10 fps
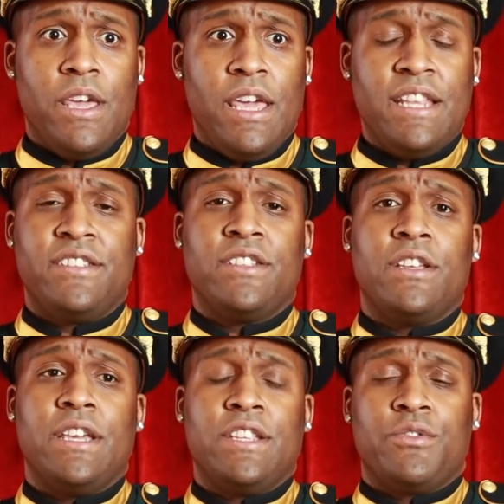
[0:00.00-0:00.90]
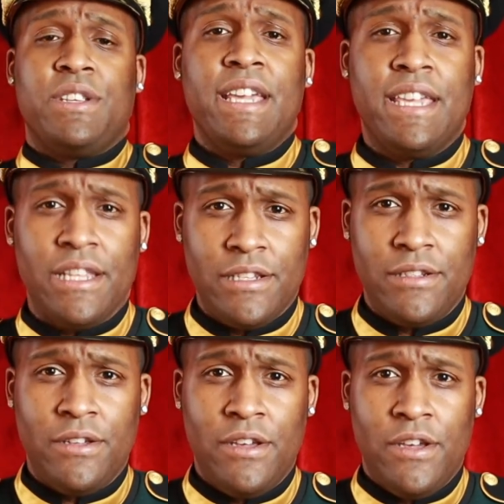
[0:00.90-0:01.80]
it's ridiculous.
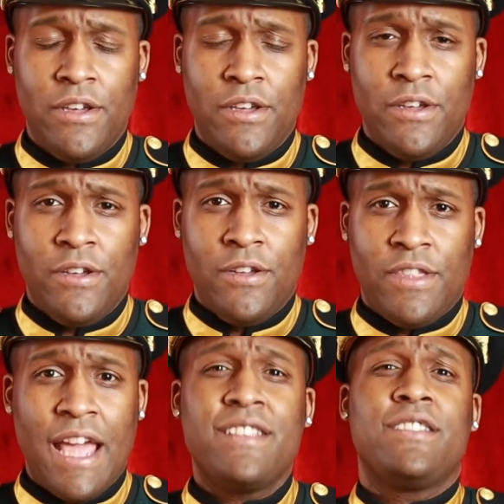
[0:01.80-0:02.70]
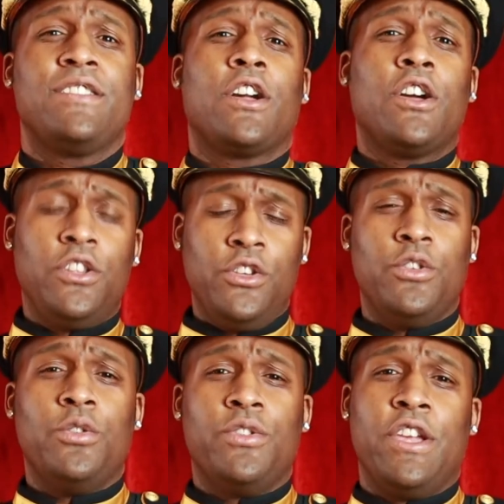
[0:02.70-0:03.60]
That's the
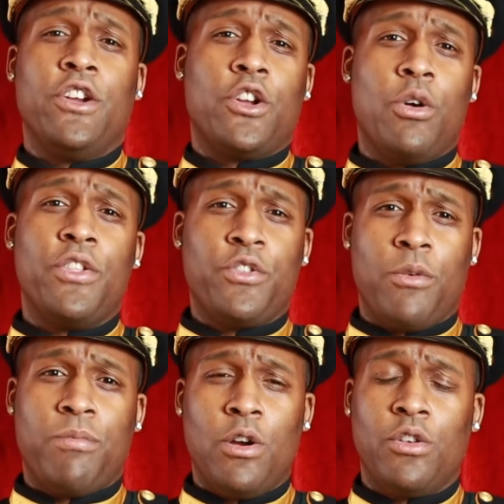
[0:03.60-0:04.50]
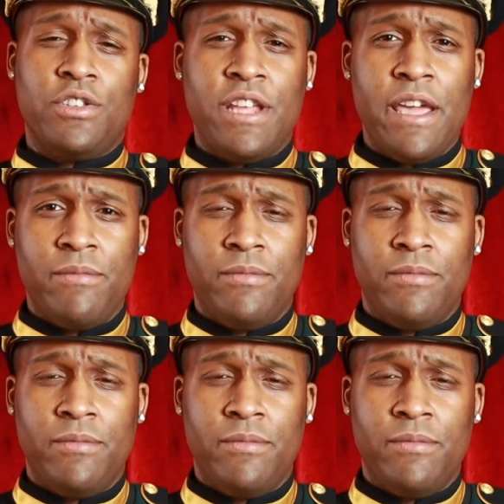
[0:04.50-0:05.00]
clue that you're going through a prototype.